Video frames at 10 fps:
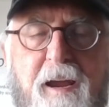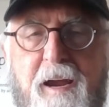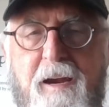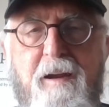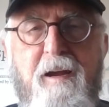
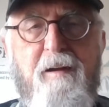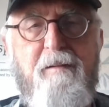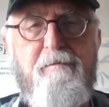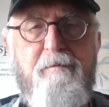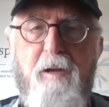and
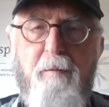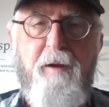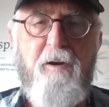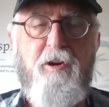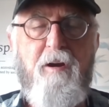
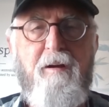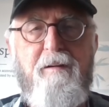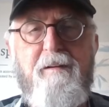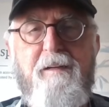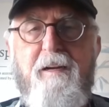dementia.
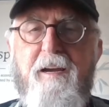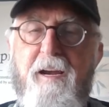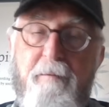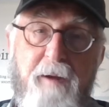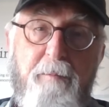
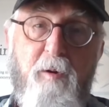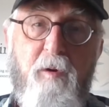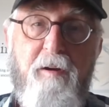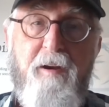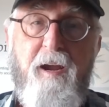And maybe
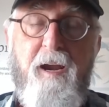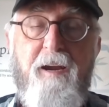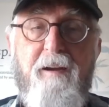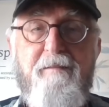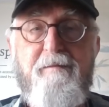one day